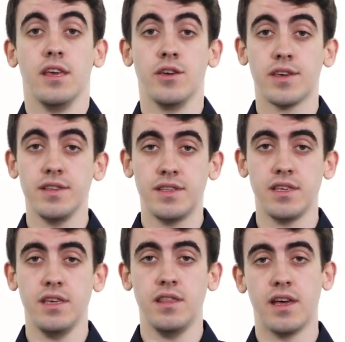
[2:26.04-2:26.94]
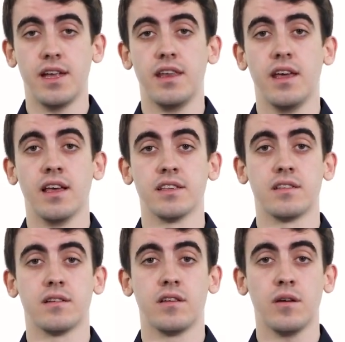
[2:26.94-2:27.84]
You can see that as
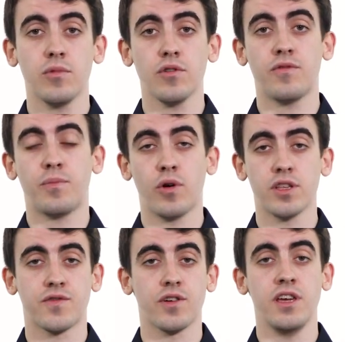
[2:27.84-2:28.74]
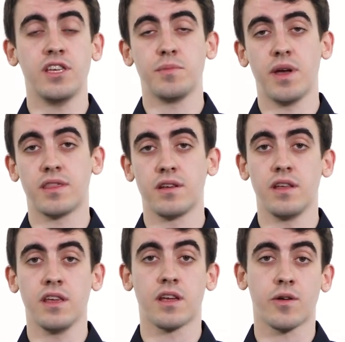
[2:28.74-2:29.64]
the number of points for each
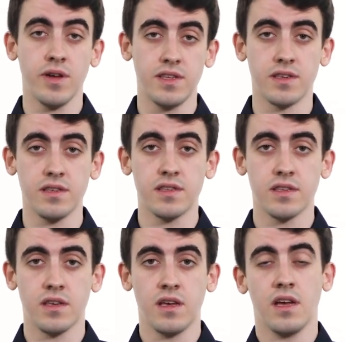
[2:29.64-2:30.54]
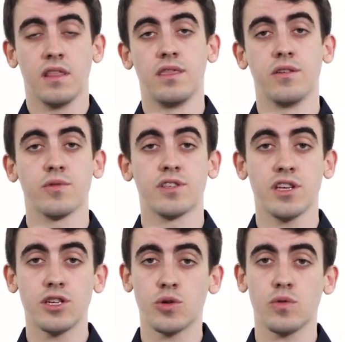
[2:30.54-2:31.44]
method increases, the
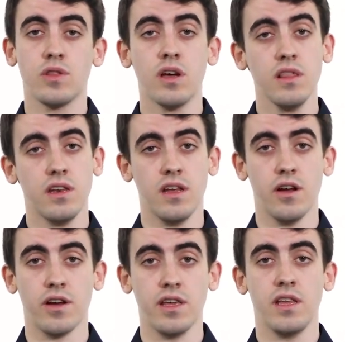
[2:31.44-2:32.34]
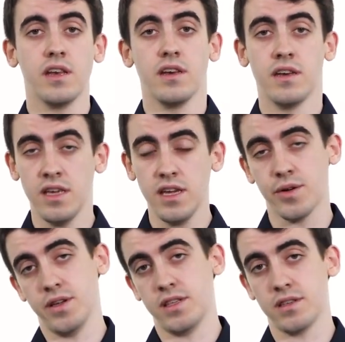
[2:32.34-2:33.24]
residual nonlinearity
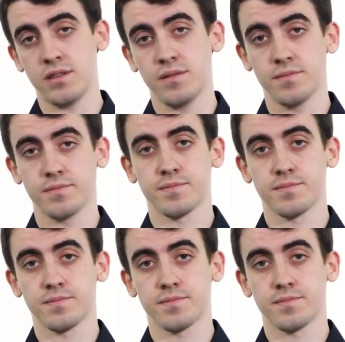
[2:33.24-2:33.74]
decreases.